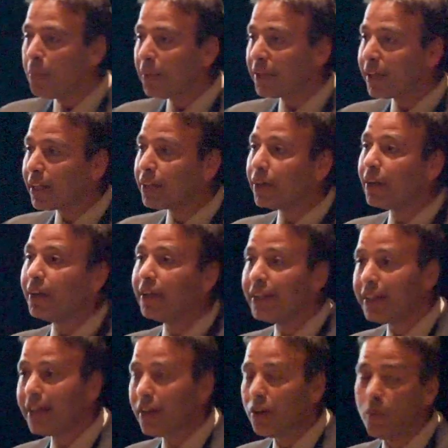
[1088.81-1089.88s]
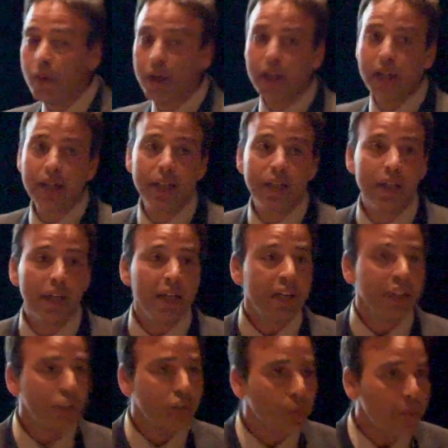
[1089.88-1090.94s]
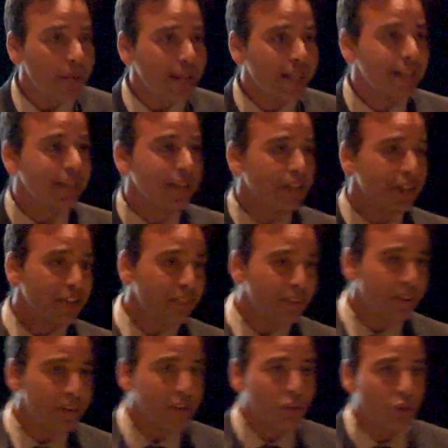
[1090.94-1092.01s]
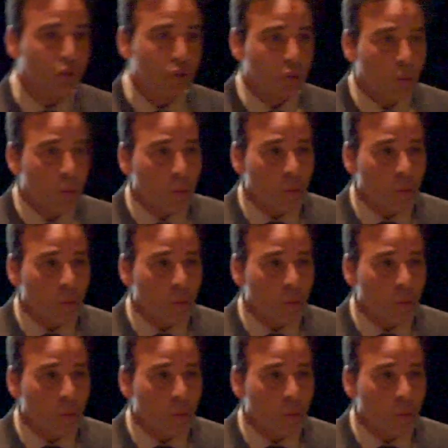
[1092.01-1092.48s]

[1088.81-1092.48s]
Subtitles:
But start in that way to recognize for you